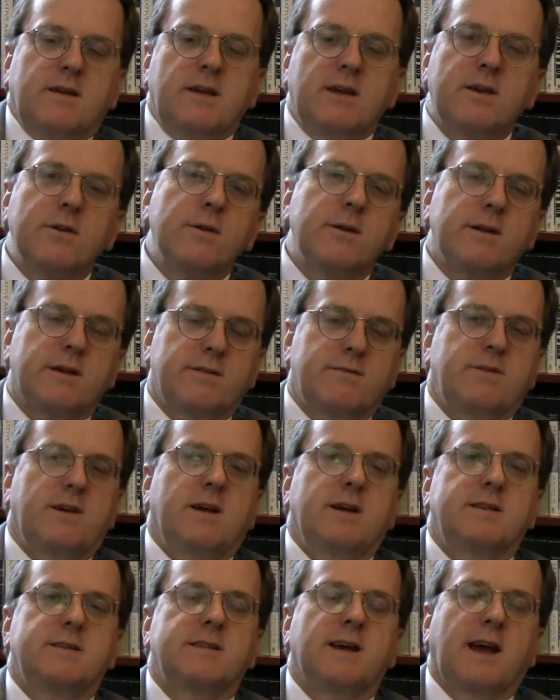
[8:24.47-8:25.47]
iterative,
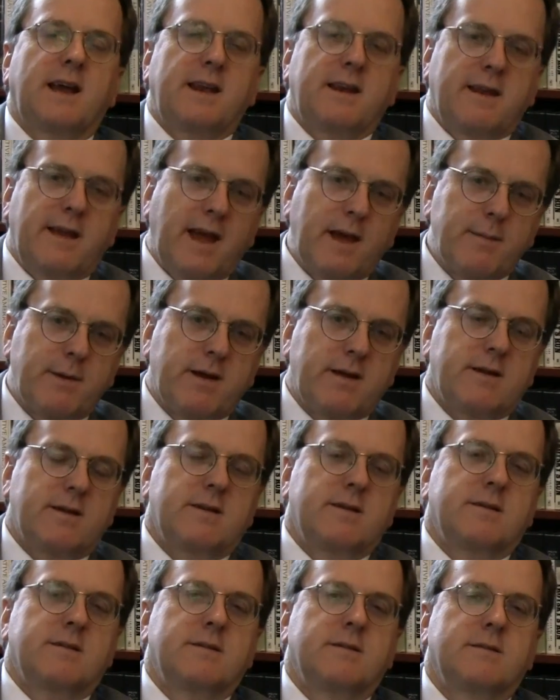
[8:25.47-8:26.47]
dynamic,
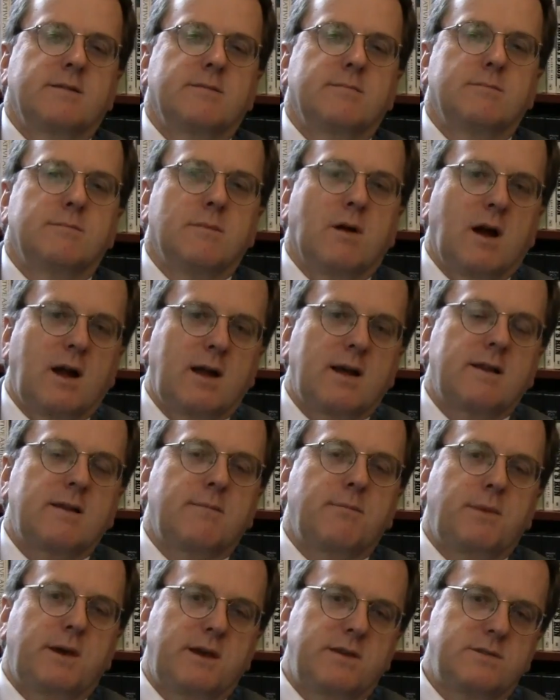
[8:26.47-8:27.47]

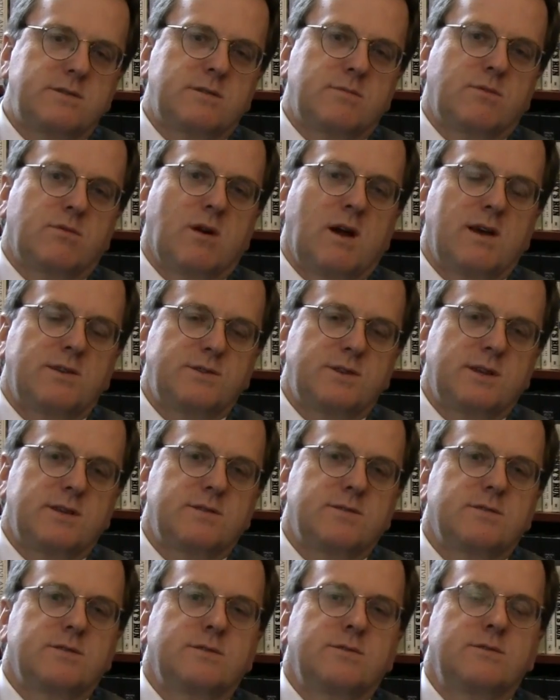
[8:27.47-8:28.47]
market-based
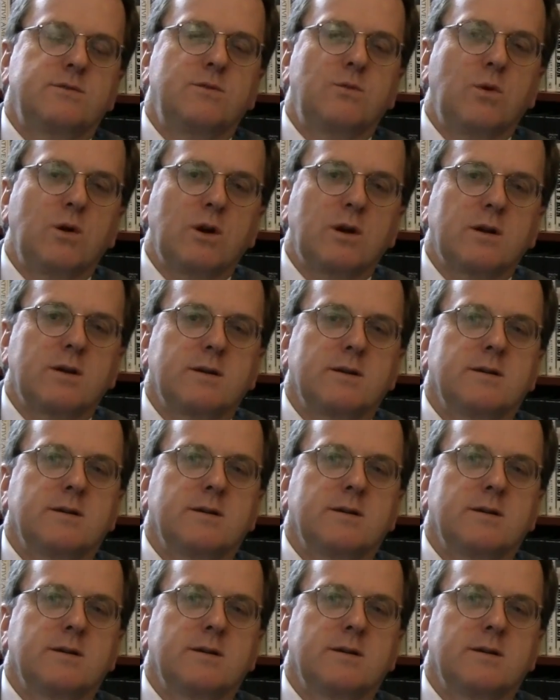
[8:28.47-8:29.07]
process to work.